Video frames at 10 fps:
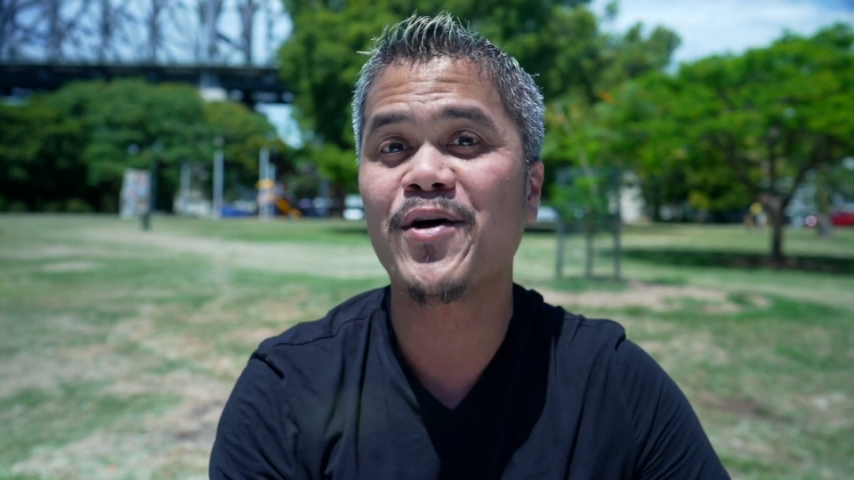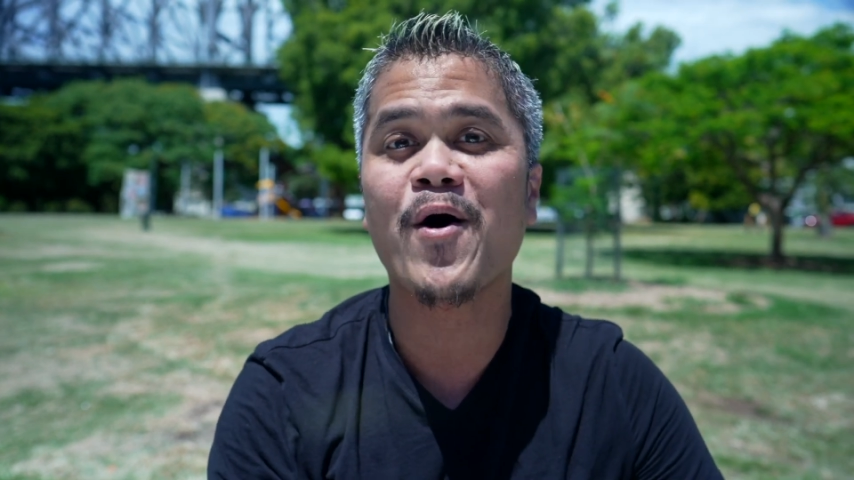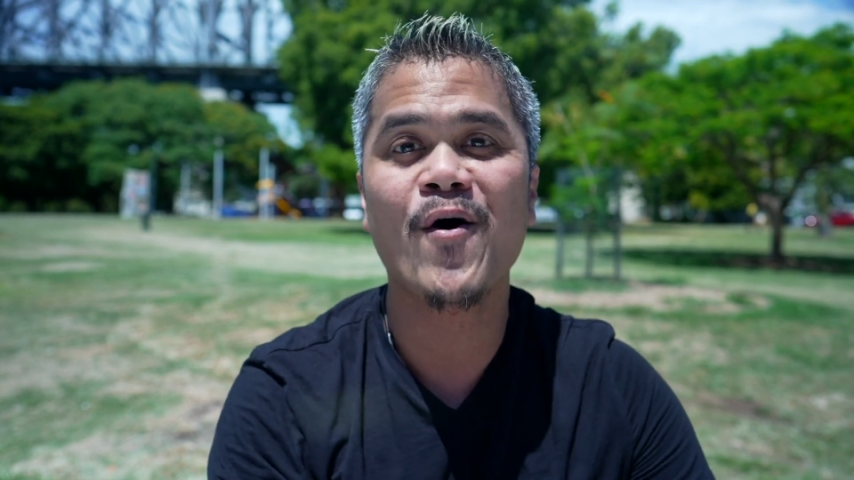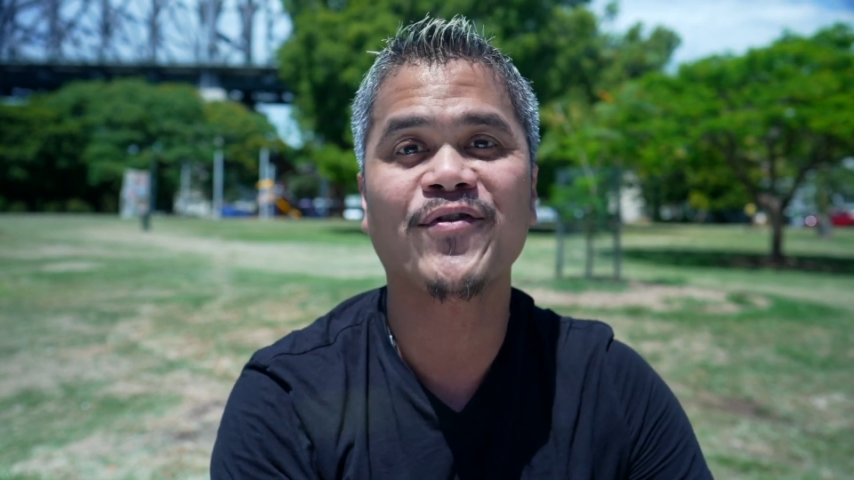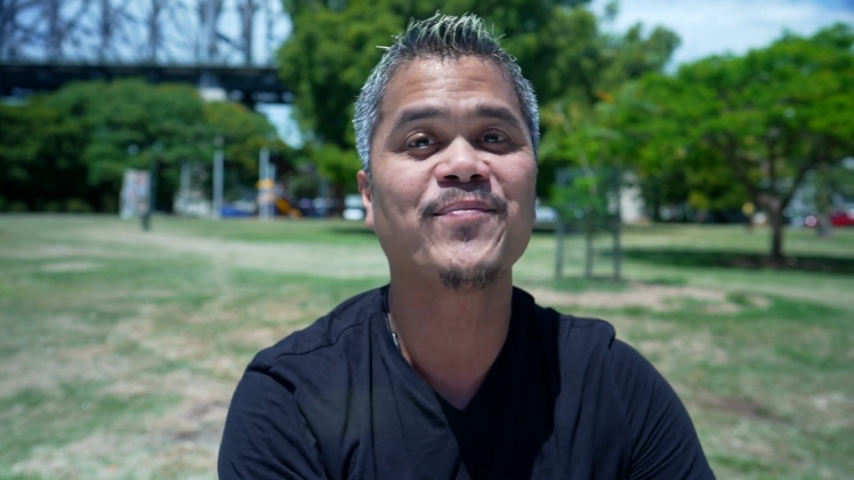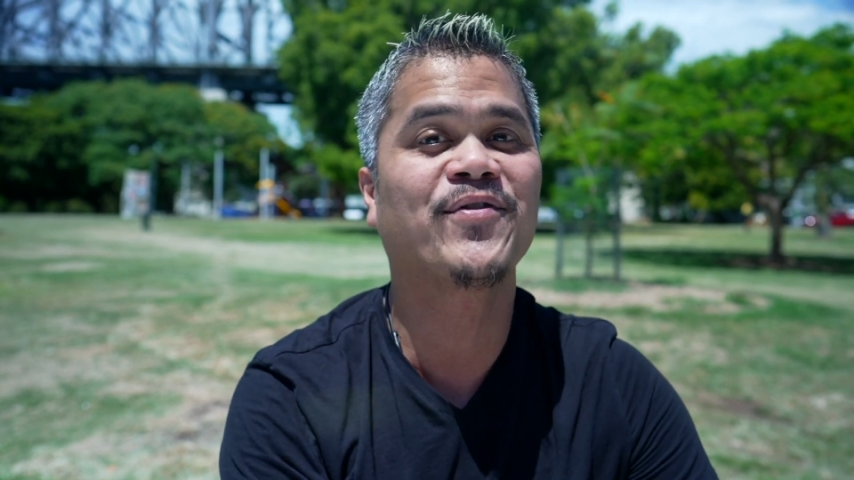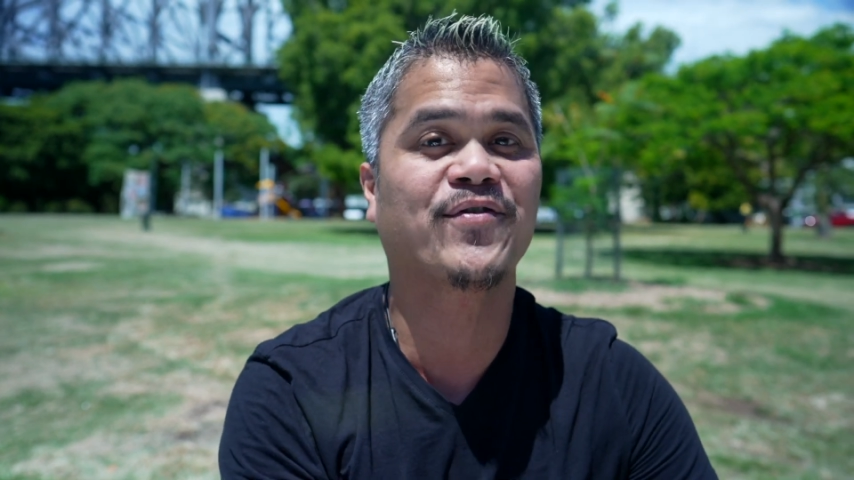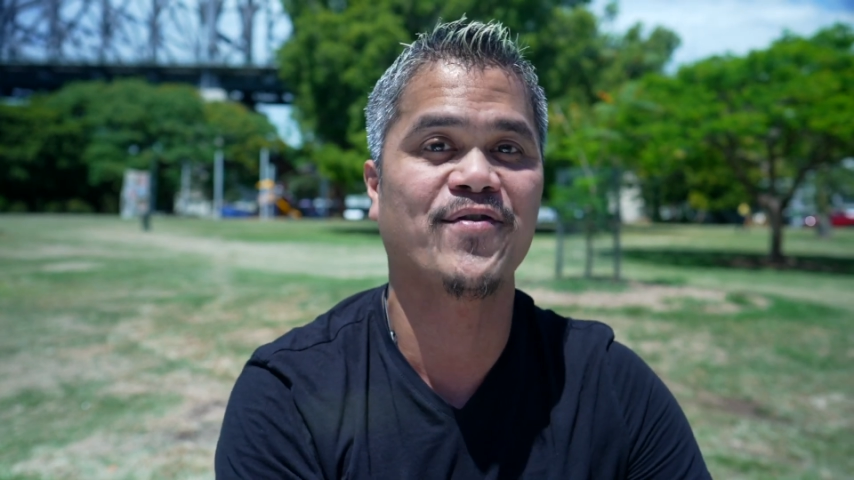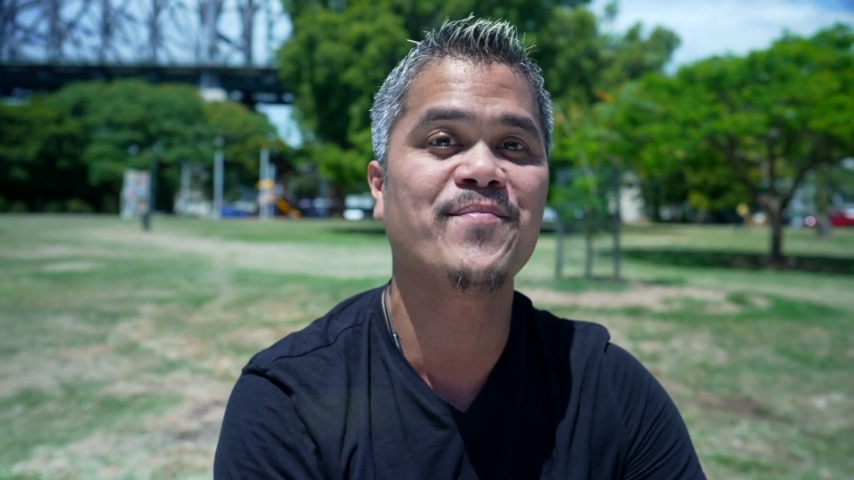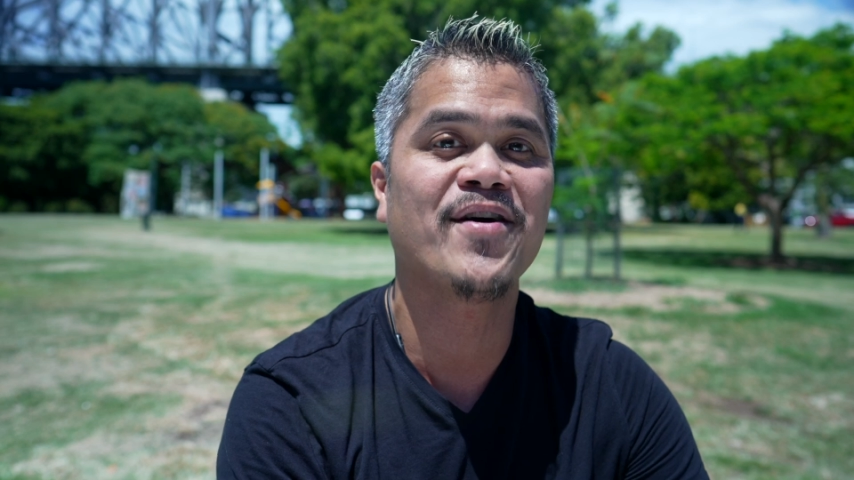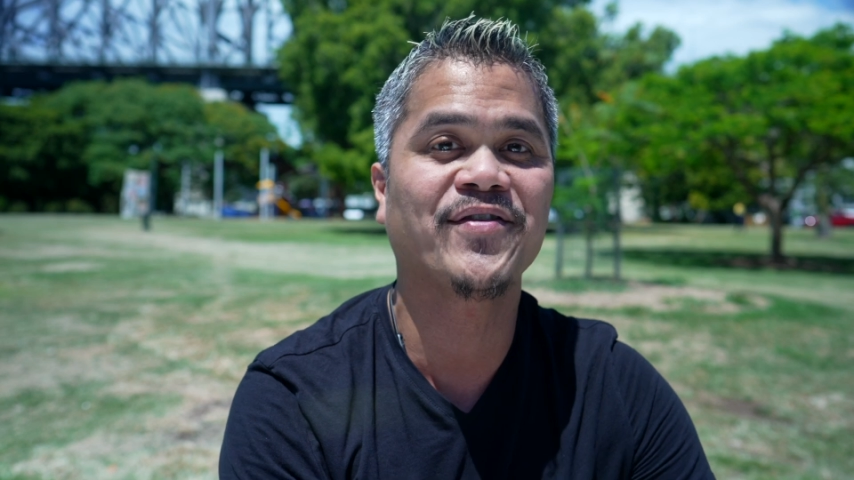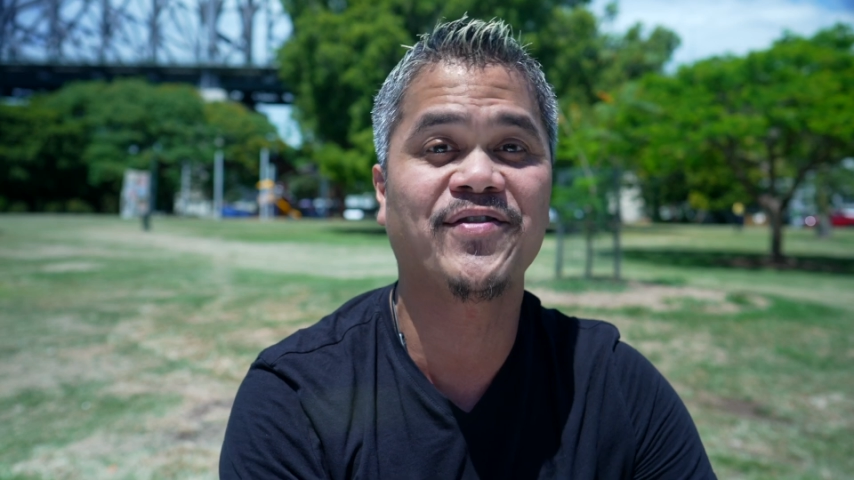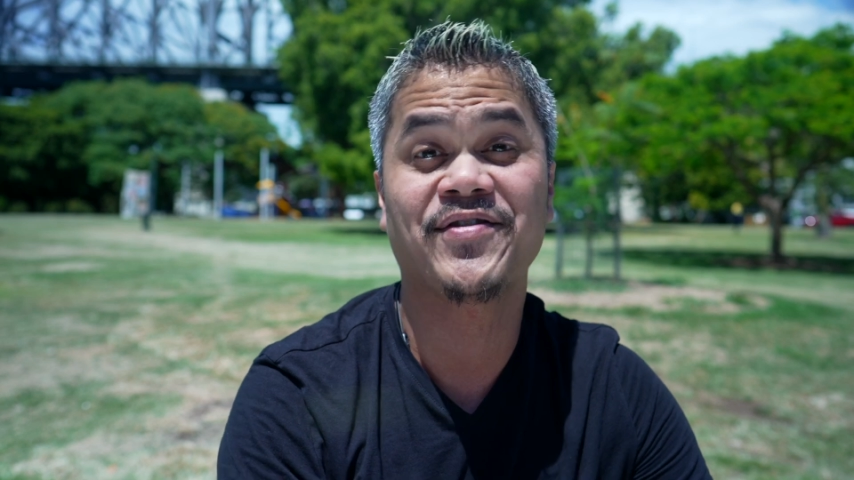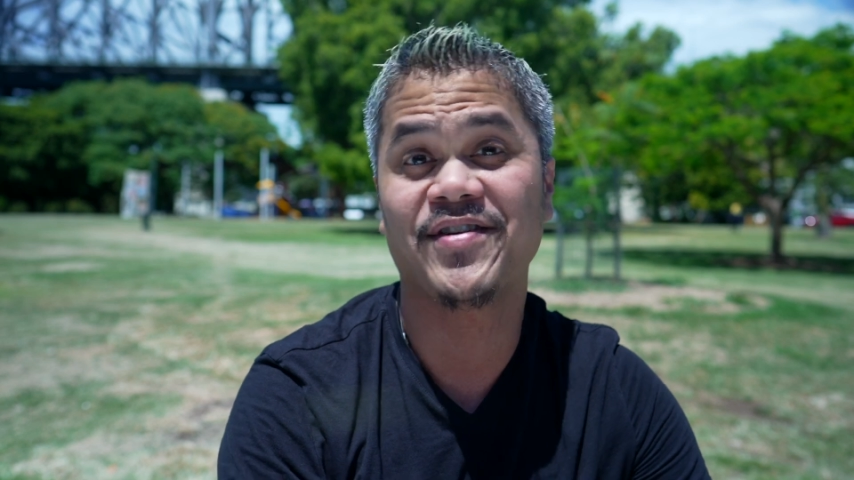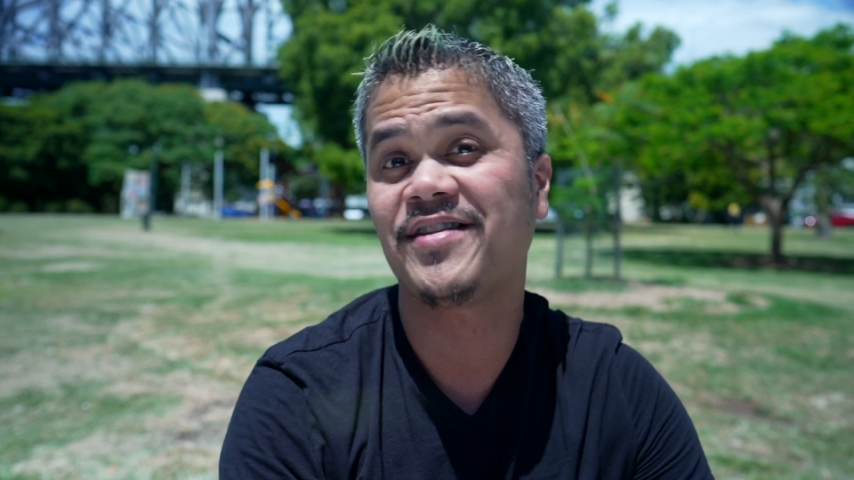the awesome Scrum Masters